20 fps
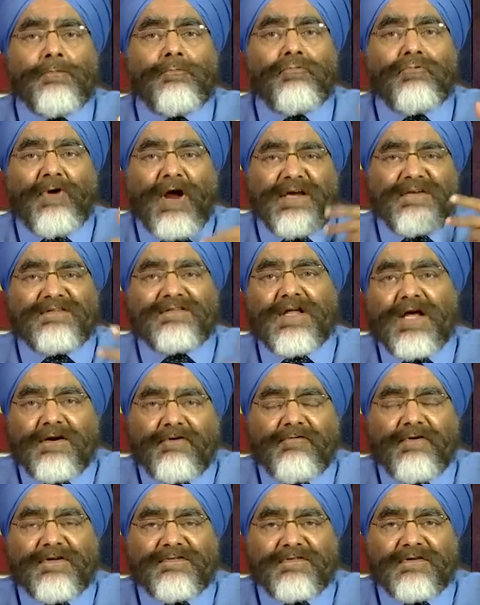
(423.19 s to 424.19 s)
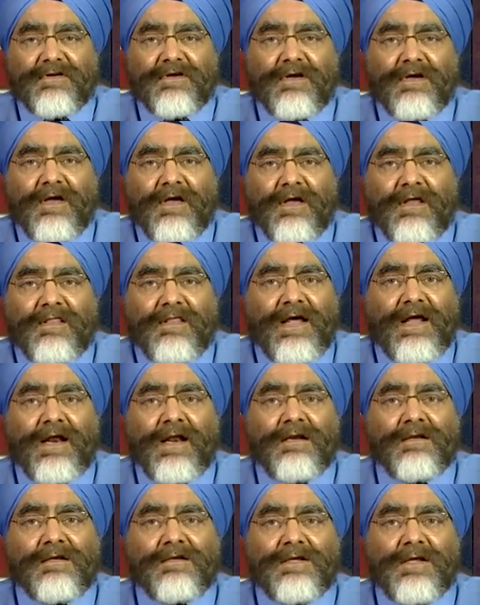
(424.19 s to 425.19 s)
price that risk. That
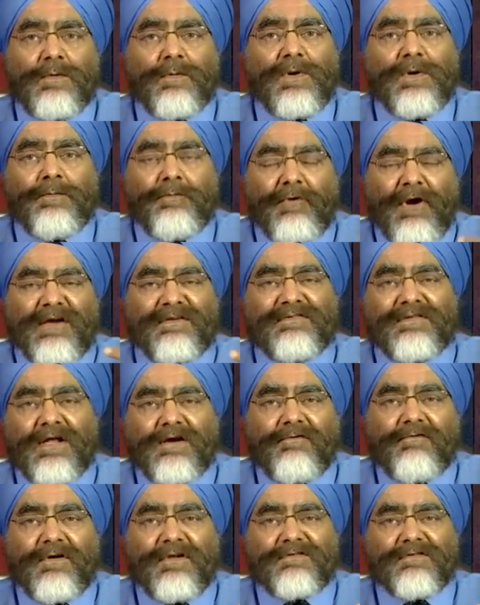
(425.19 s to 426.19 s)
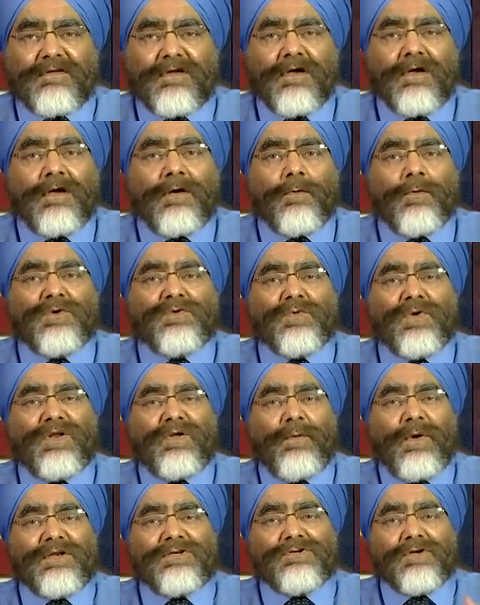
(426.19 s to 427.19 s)
entity will price that risk, which will
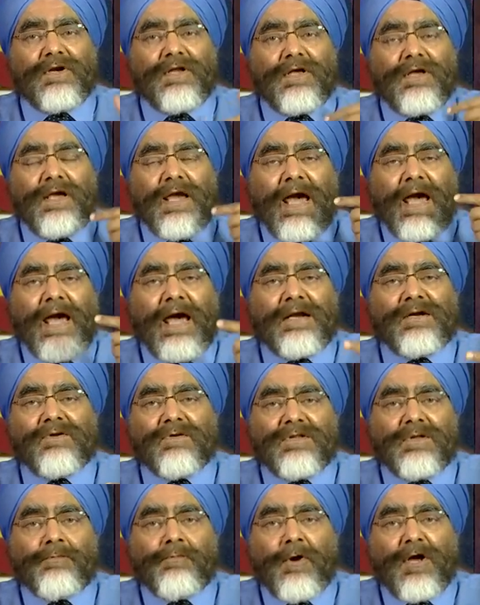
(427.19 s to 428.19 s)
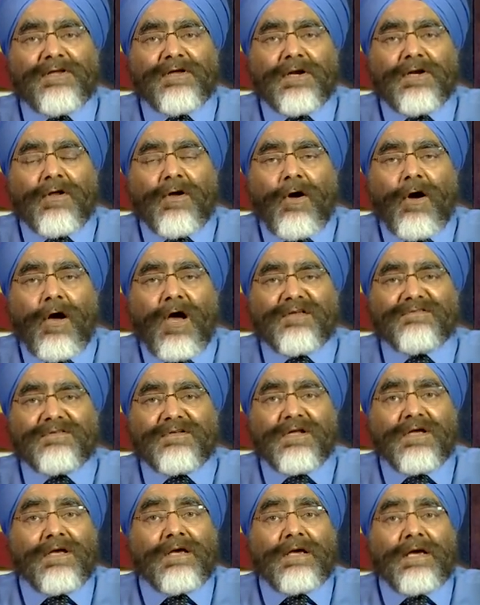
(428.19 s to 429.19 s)
eventually add to the project
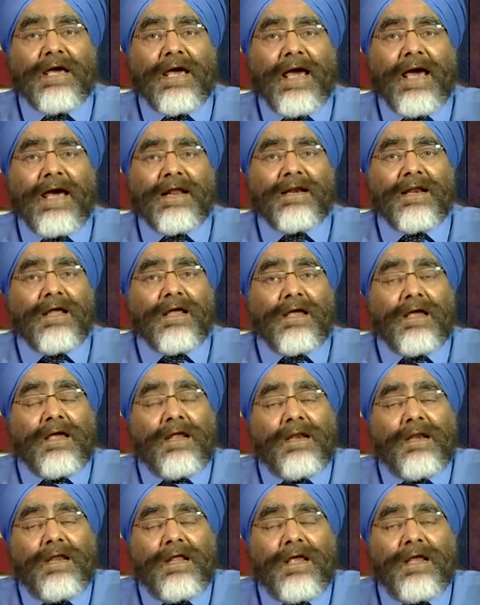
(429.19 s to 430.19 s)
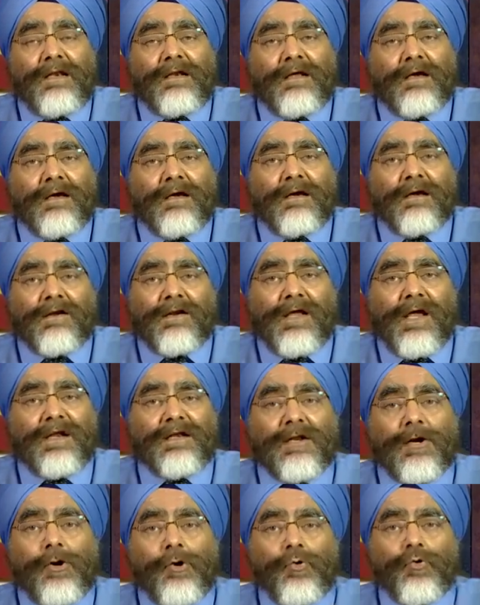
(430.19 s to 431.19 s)
cost and indeed
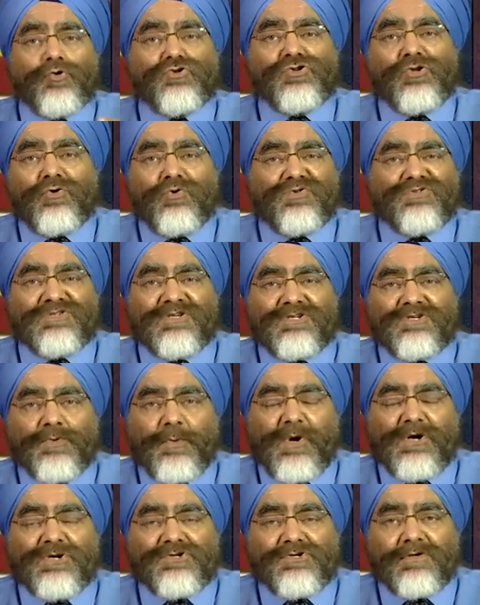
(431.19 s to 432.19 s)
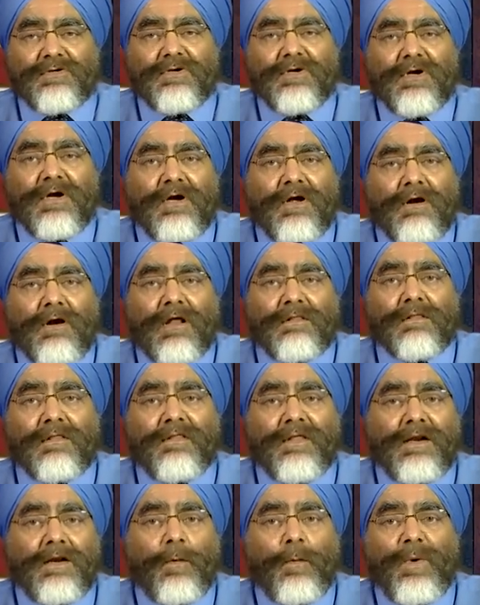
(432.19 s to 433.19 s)
create a lose-lose situation rather
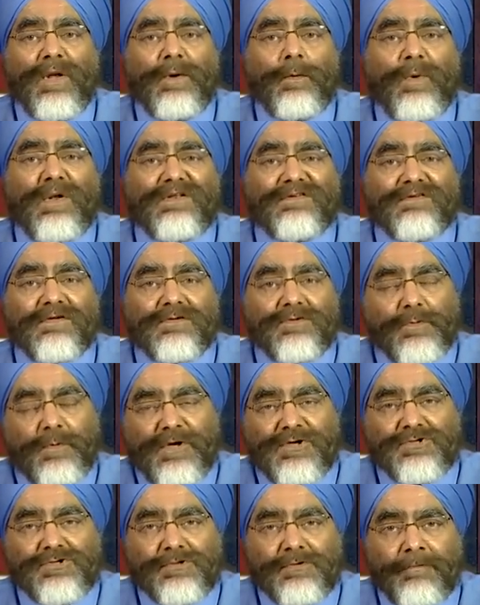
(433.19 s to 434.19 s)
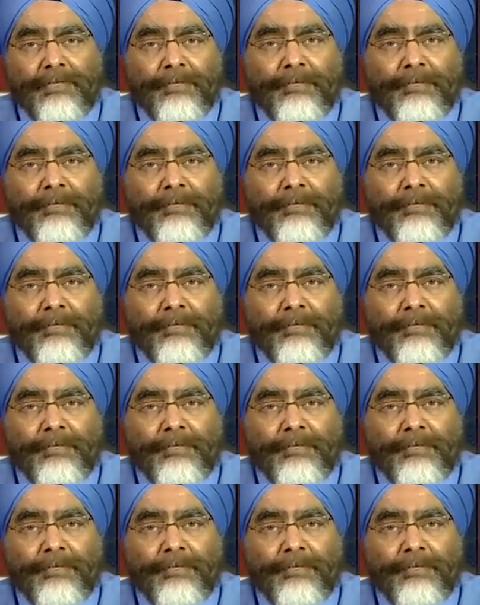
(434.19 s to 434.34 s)
than a win-win situation.